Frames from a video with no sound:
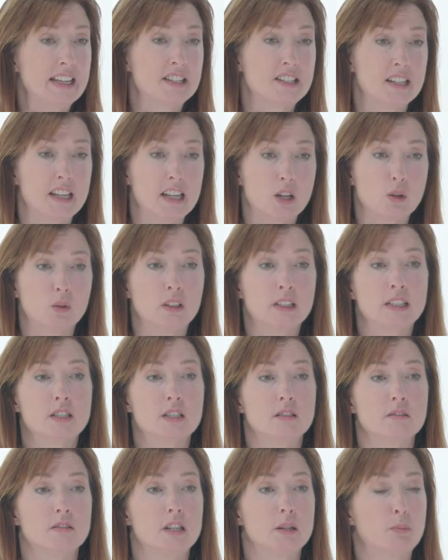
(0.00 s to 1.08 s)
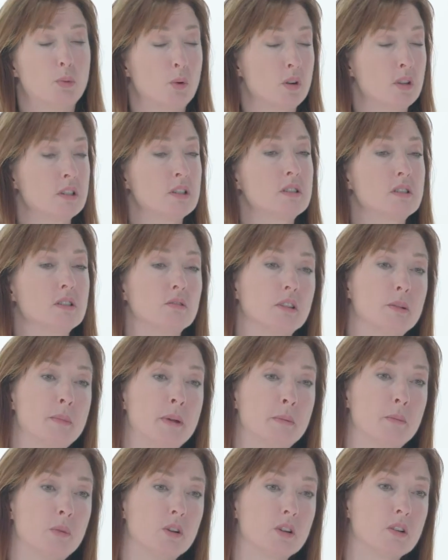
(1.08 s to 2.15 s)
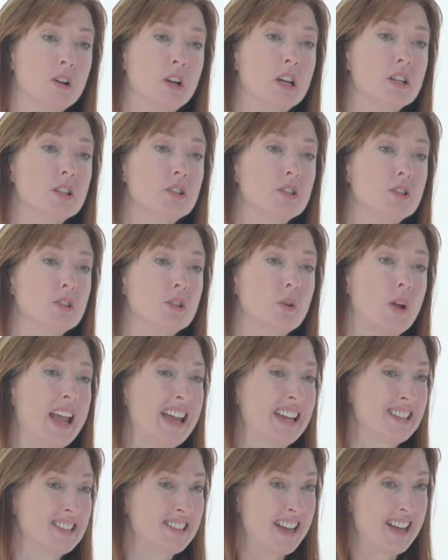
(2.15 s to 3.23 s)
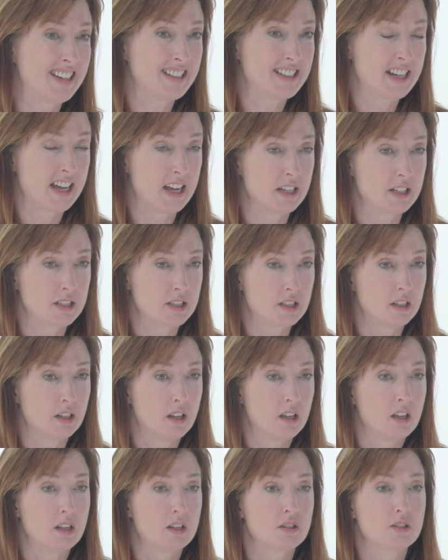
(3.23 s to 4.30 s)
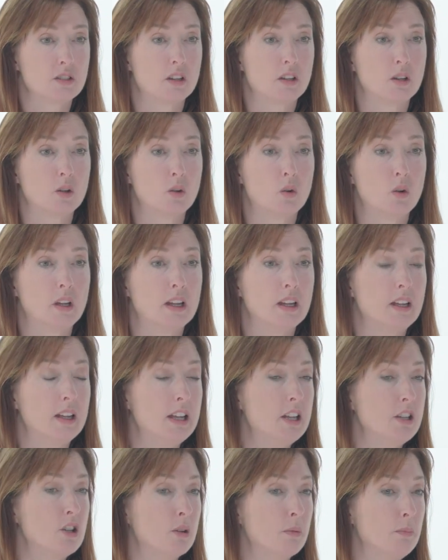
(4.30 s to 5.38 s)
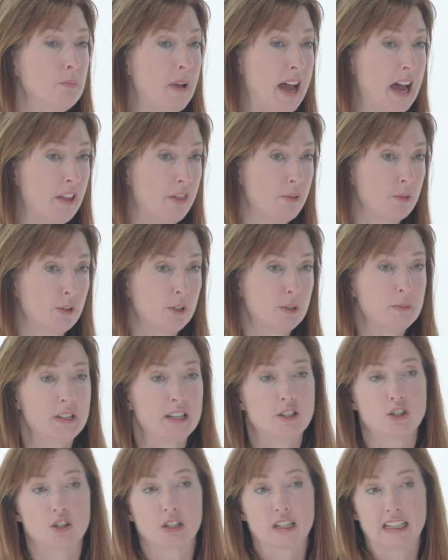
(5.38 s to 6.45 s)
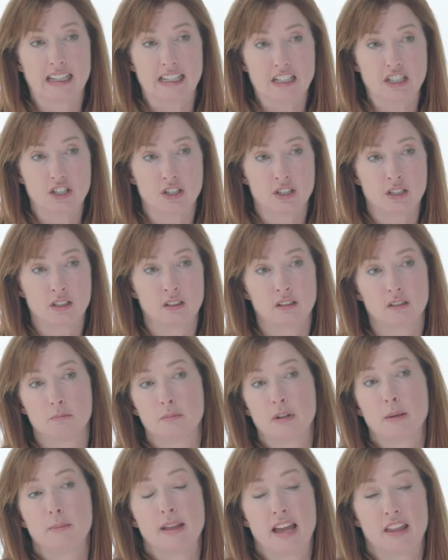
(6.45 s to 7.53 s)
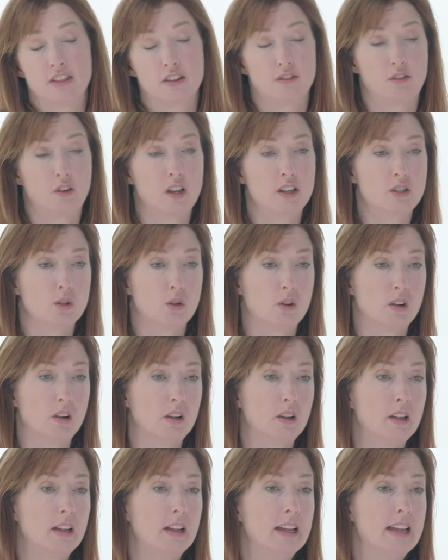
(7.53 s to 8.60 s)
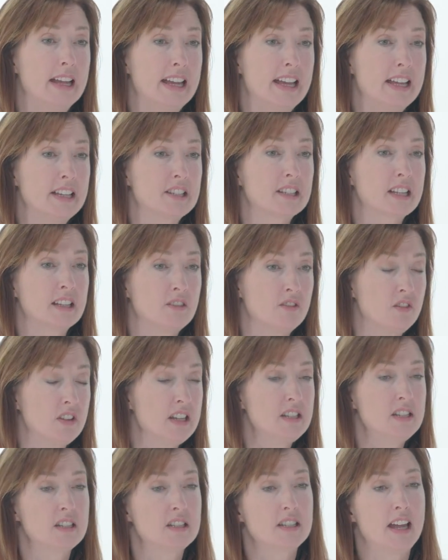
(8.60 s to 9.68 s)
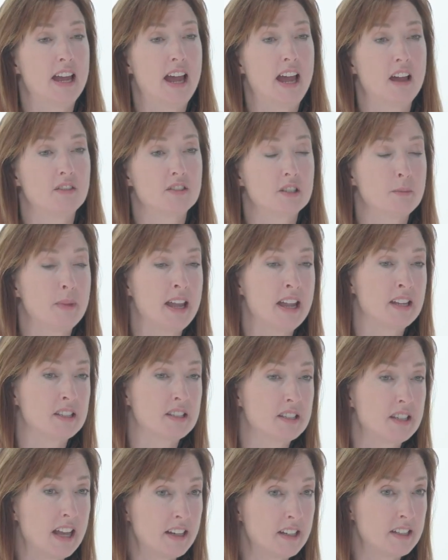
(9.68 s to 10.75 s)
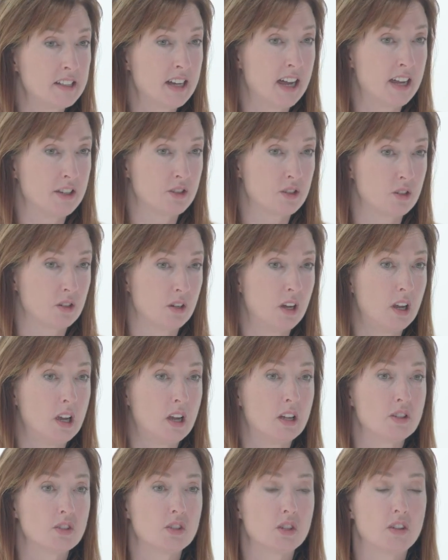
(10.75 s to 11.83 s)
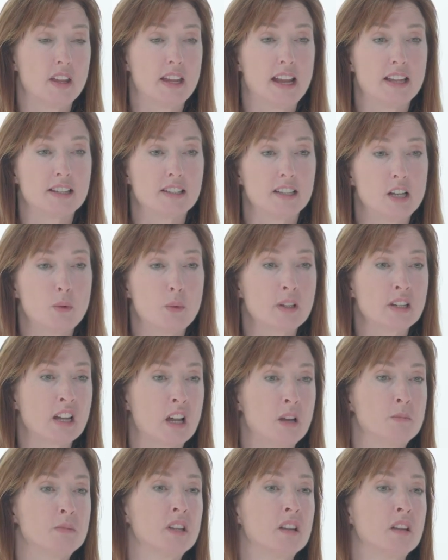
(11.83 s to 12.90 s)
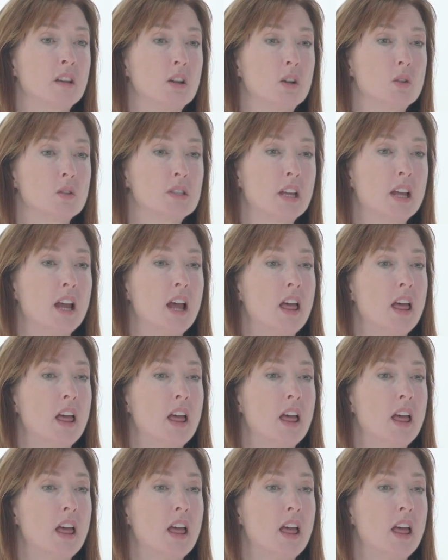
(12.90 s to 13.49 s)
it's equally important to remember to hand sanitize. So in your bathroom, in your kitchen, maybe at the front door, it's convenient to have some hand sanitizer so that as anyone comes and goes,